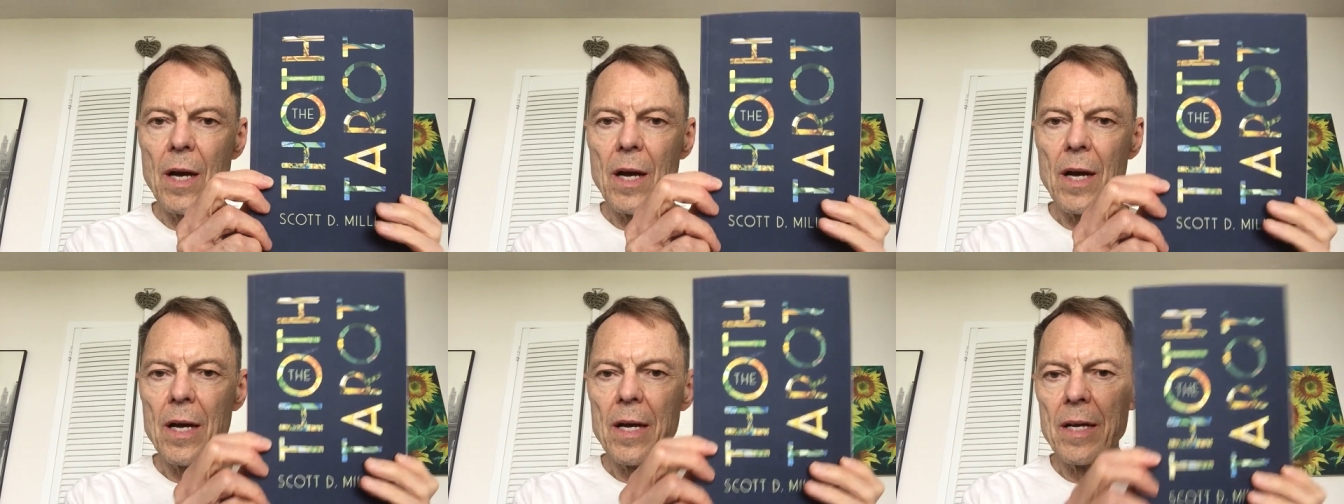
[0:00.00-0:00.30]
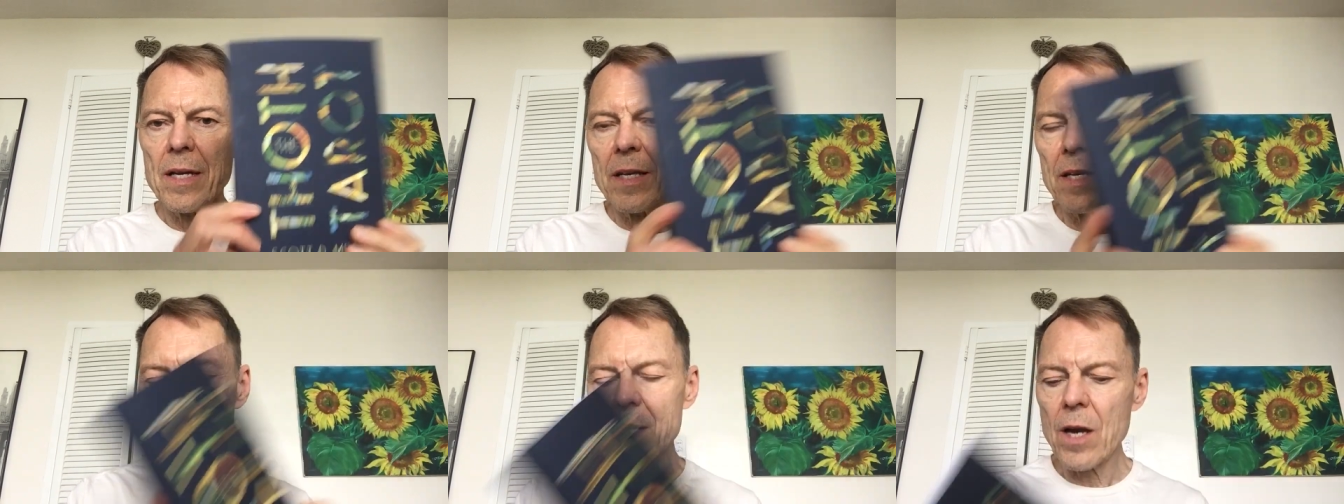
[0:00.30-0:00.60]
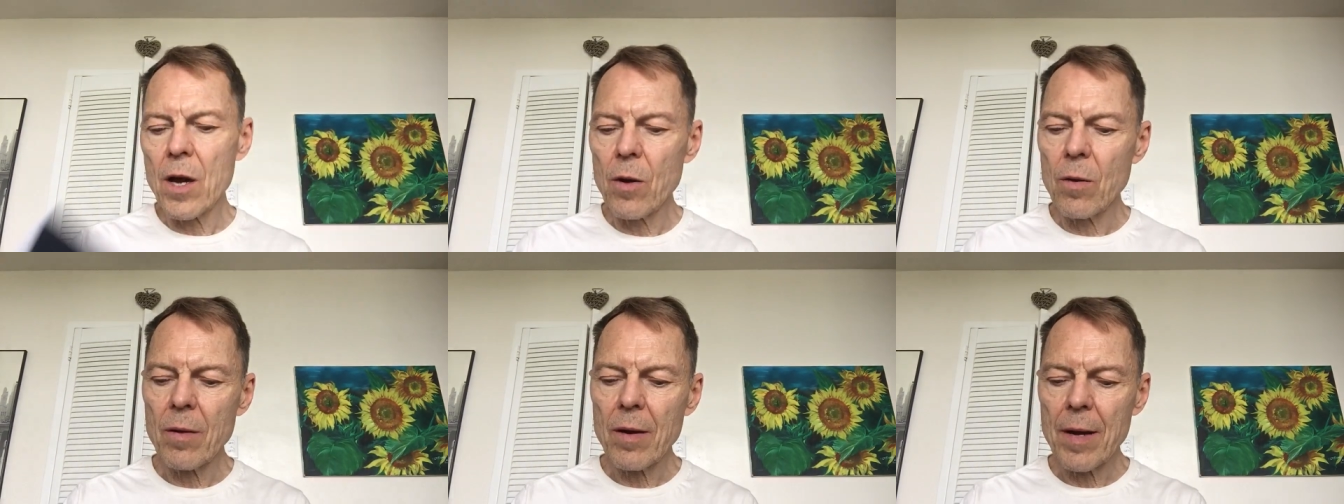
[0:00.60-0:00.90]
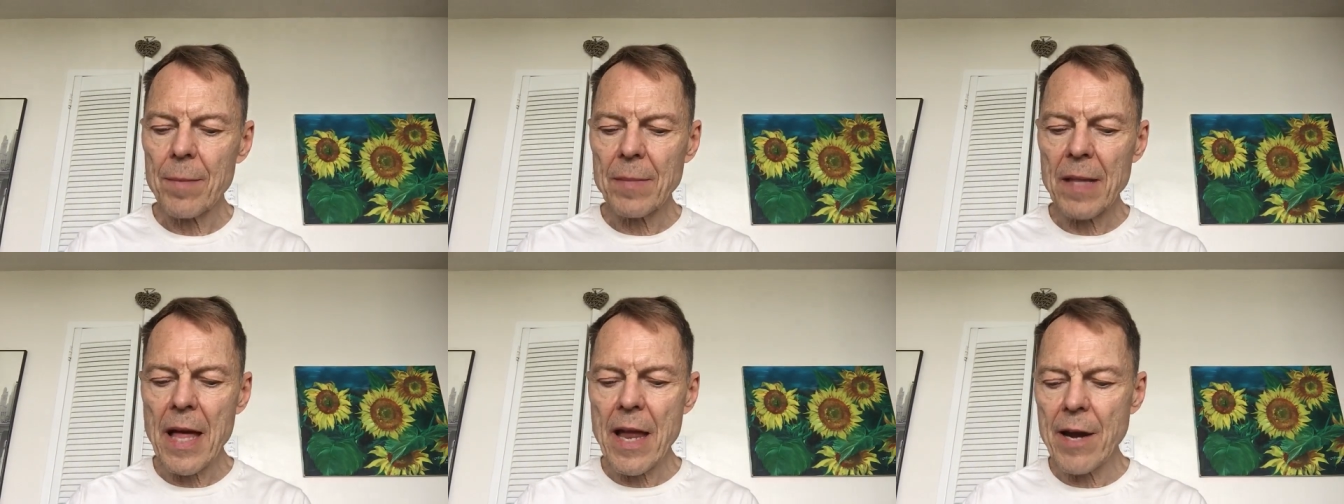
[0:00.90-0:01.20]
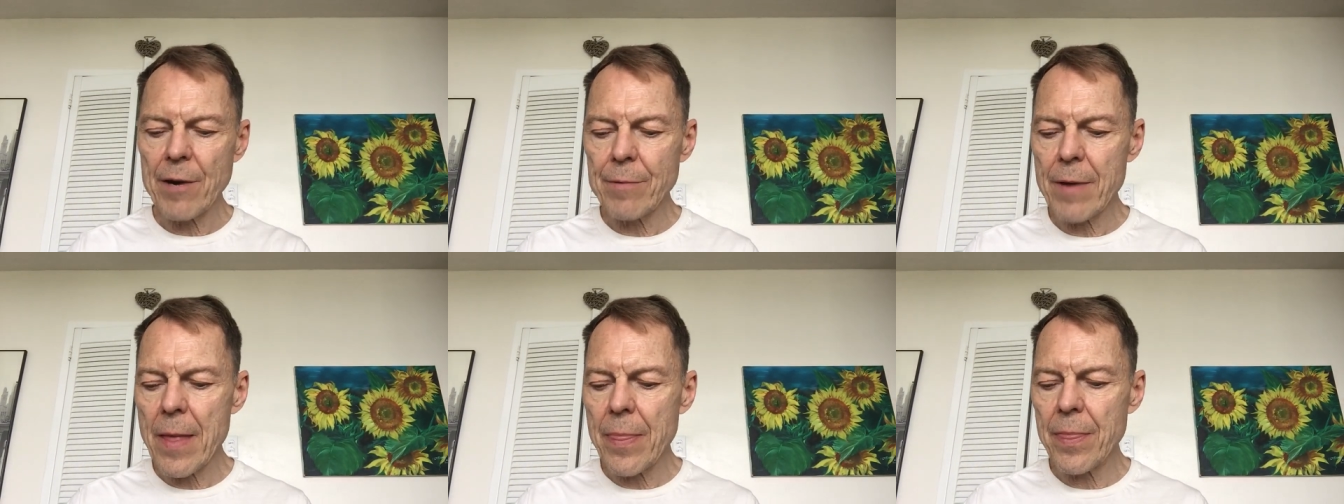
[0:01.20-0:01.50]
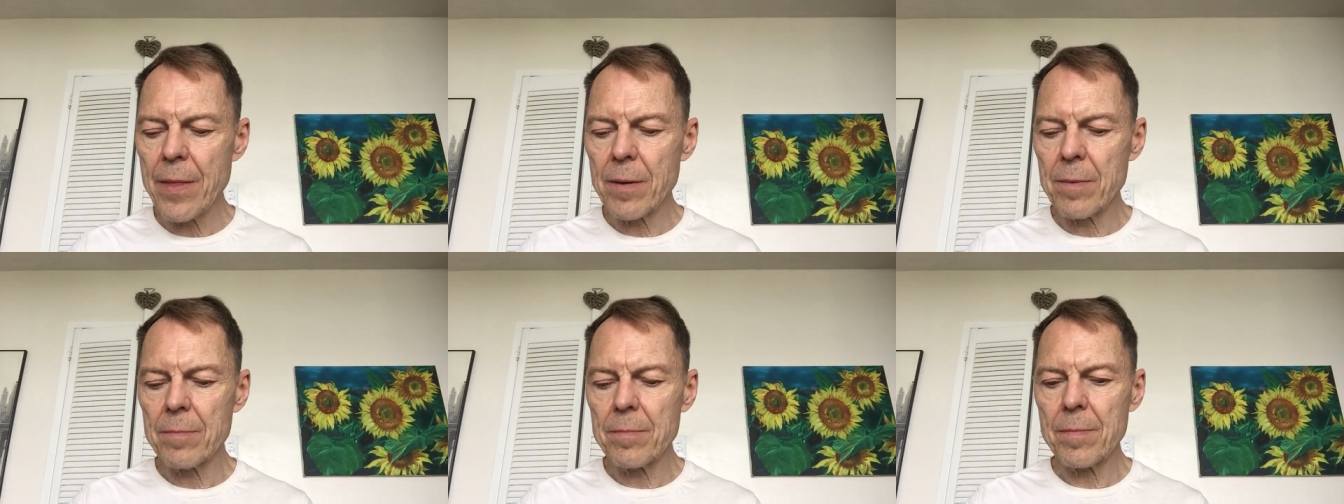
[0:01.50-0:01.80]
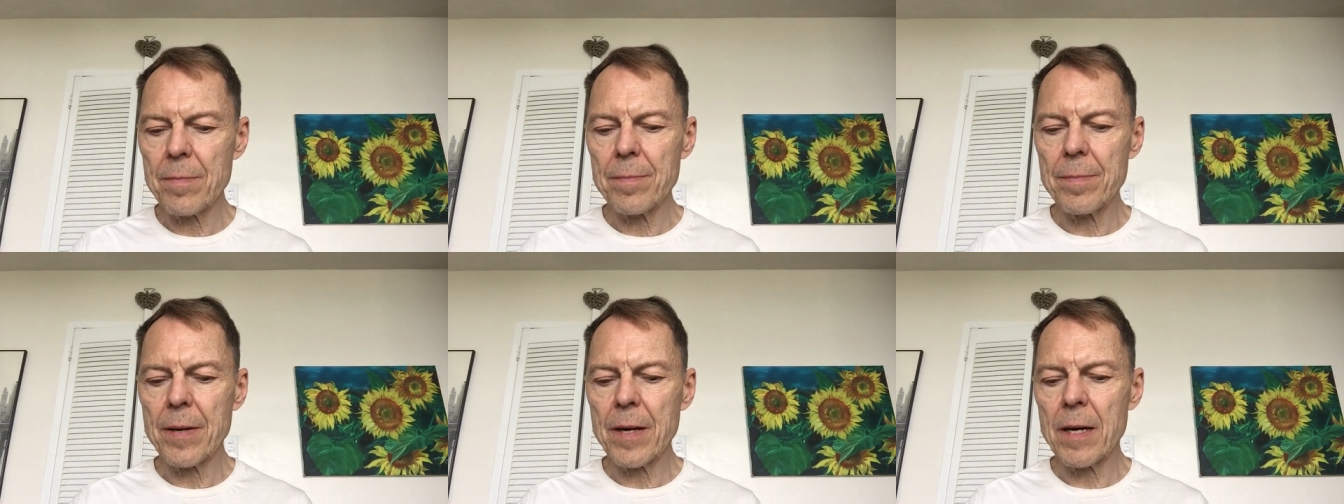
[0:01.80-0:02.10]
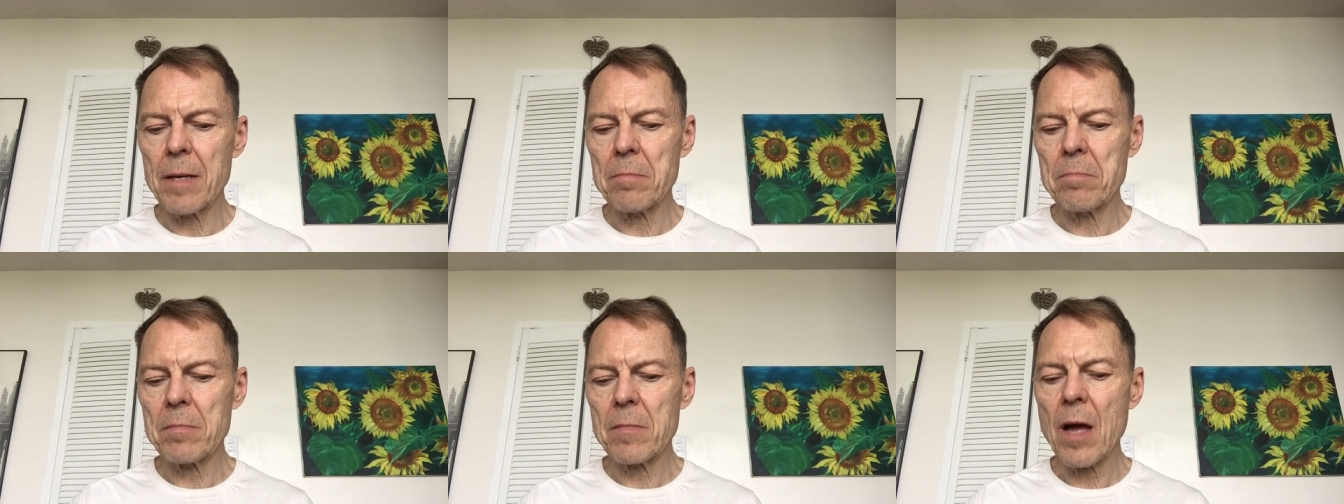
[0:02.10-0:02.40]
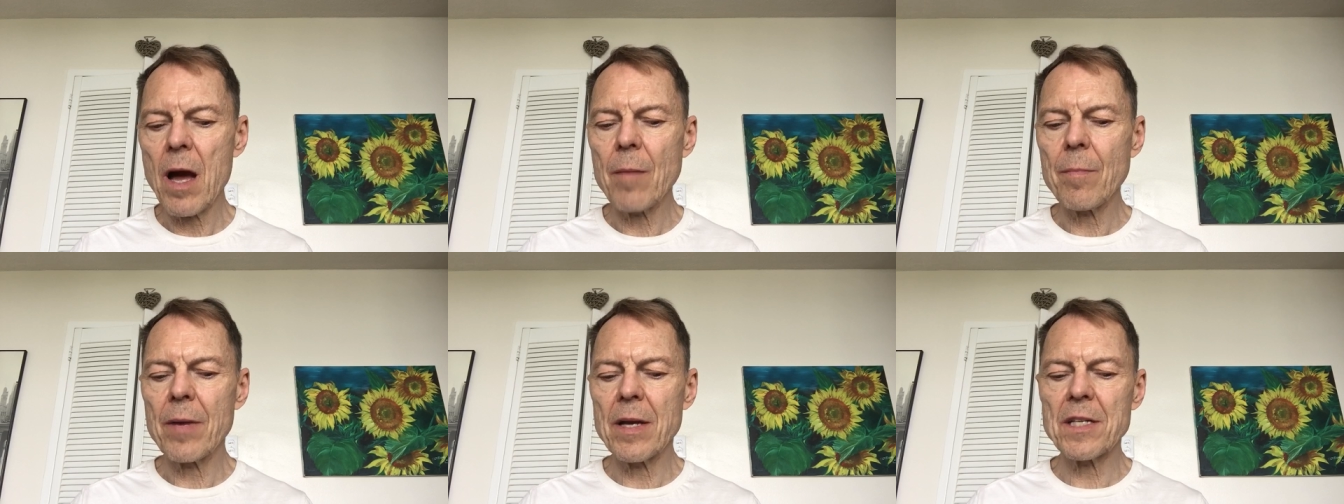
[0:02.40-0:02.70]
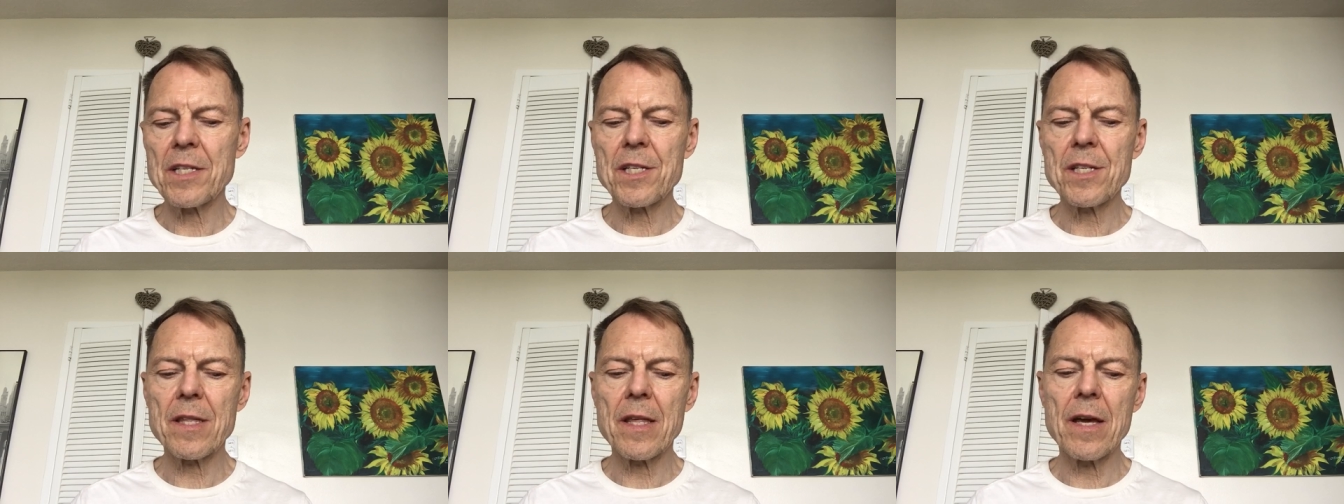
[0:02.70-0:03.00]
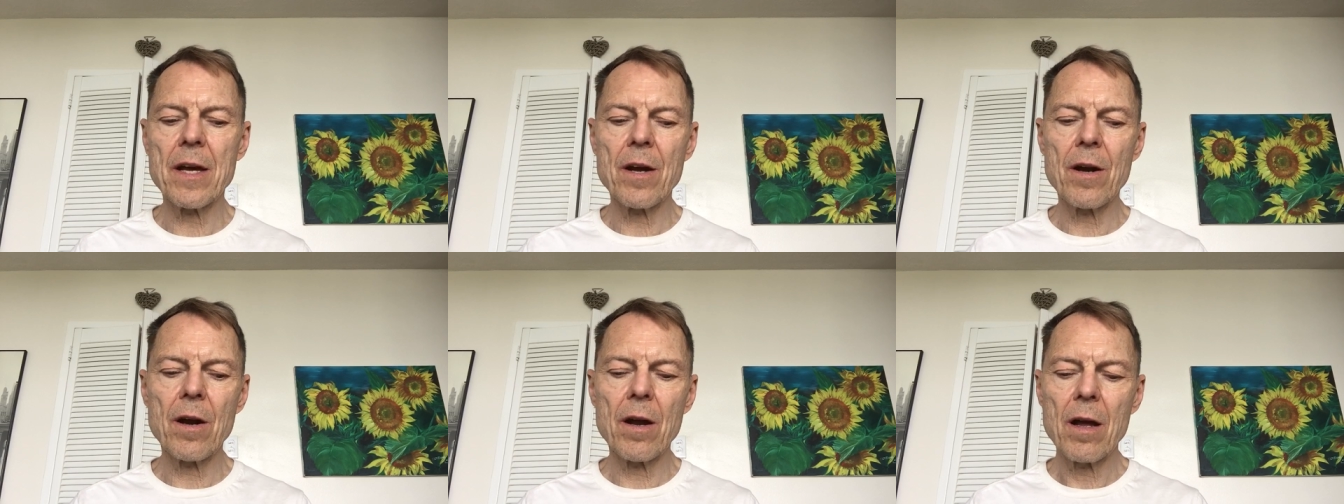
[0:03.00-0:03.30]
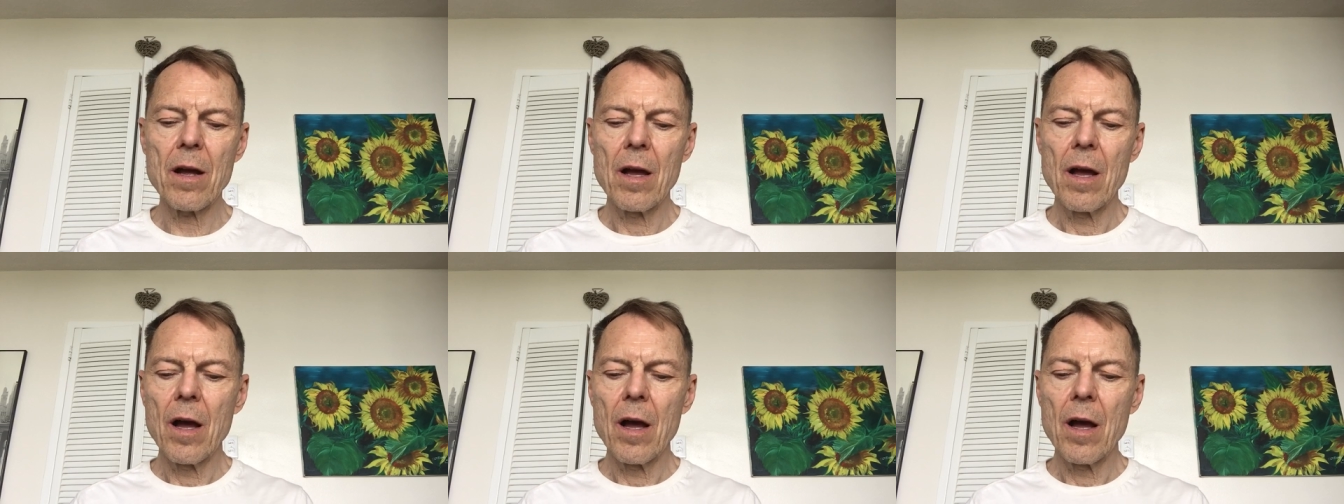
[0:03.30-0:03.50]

I'm glad I read them, but not much there.